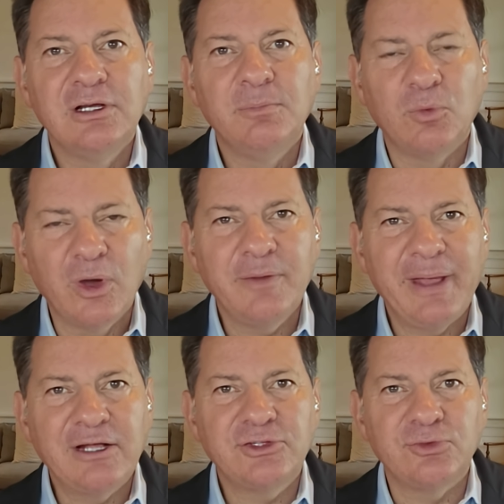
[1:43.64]
But what
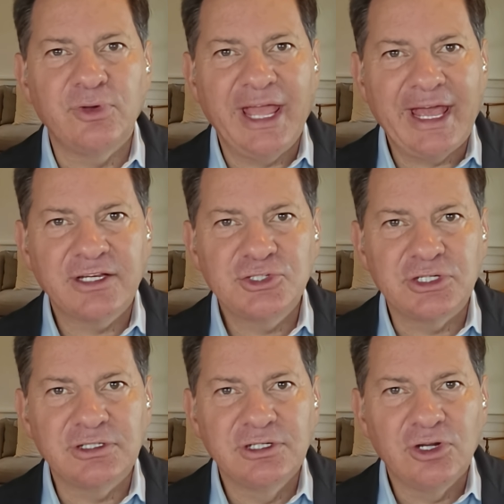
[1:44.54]
about the
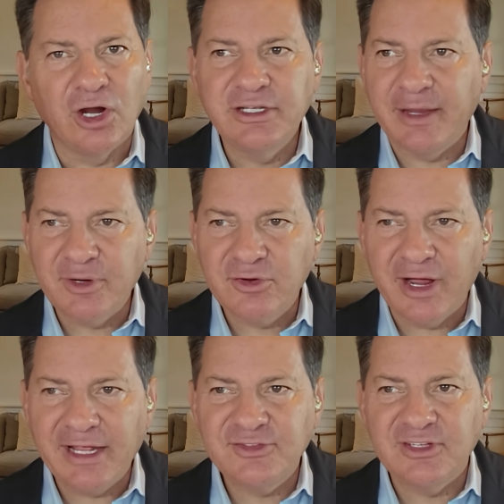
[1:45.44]
reaction? Are
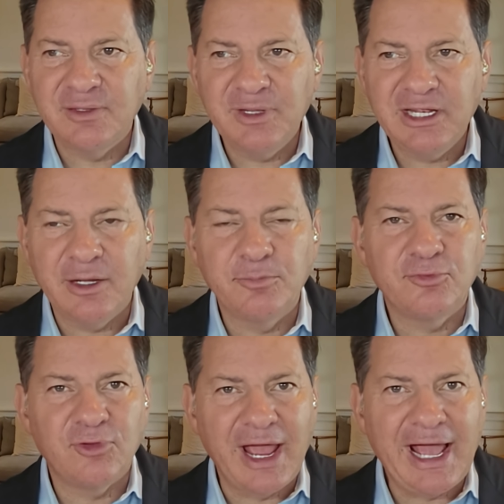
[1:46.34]
Democrats and the media
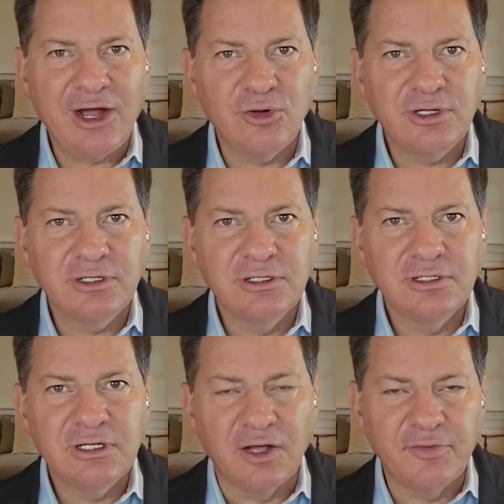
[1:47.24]
proud
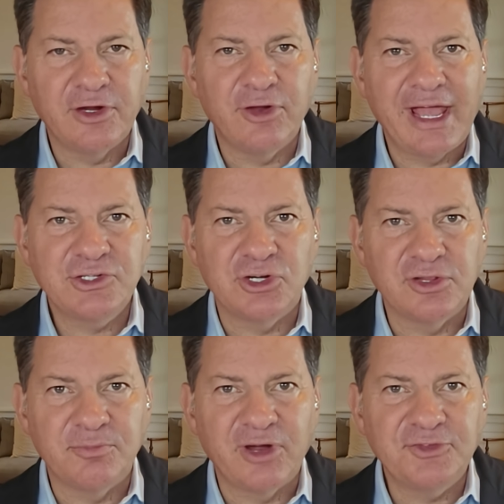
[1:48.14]
of their reaction? Are the
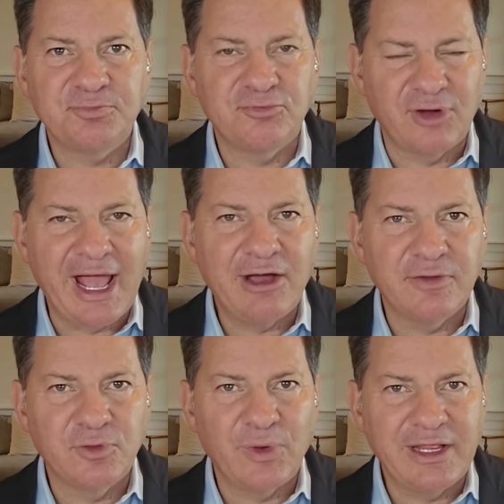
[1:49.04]
press proud of
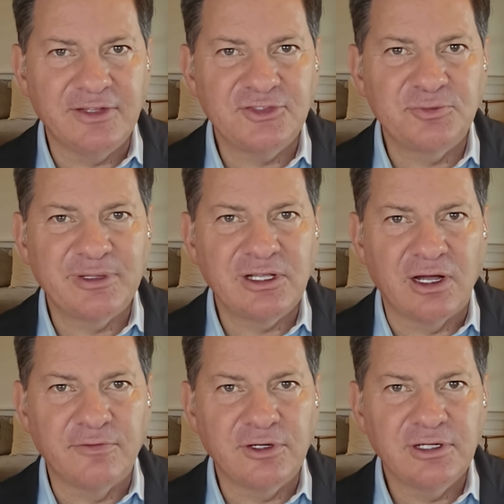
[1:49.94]
the way this has been
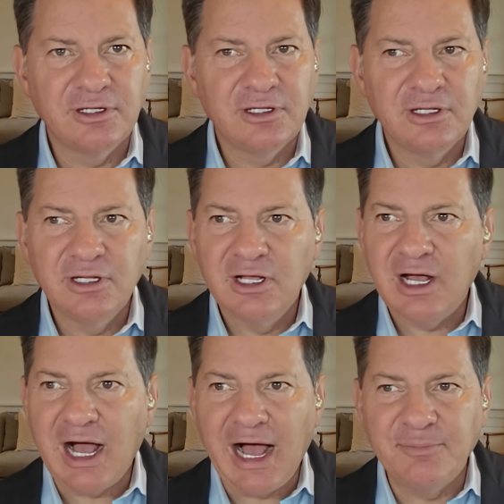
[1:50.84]
covered?
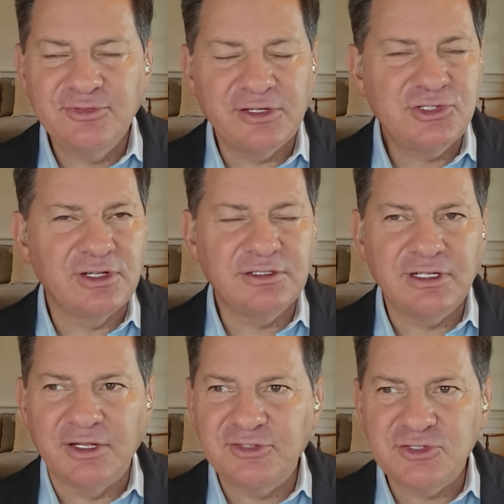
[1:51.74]
I'm such
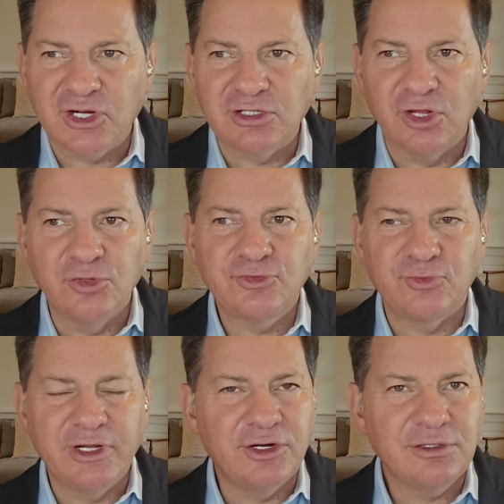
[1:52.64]
a close
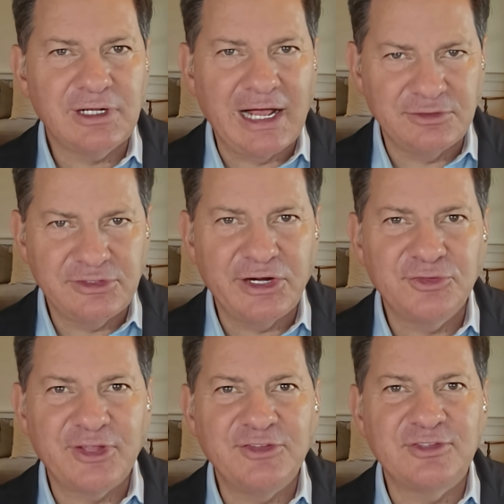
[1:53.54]
reader, I dare
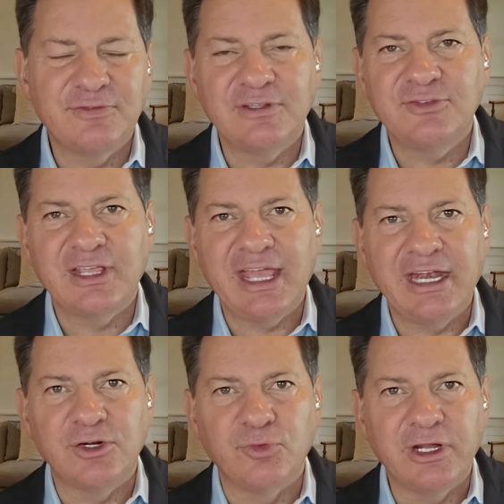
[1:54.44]
say
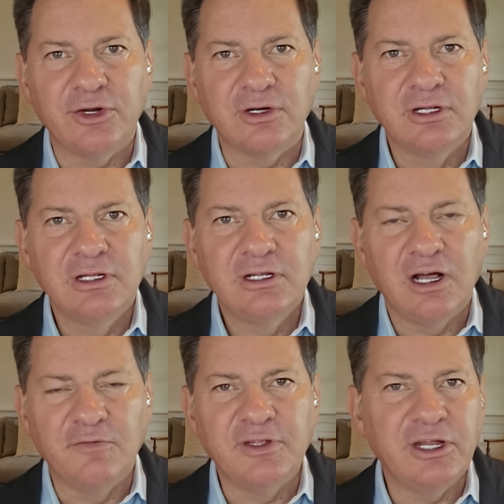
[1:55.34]
sophisticated reader,
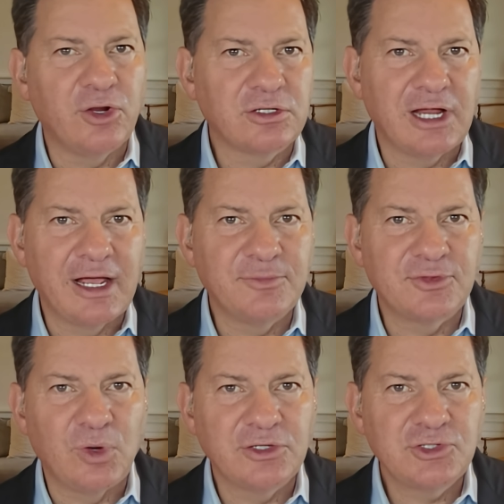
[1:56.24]
of the New York Times and the
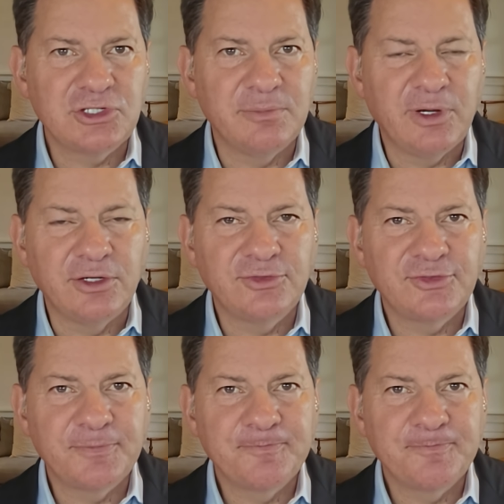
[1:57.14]
Washington Post.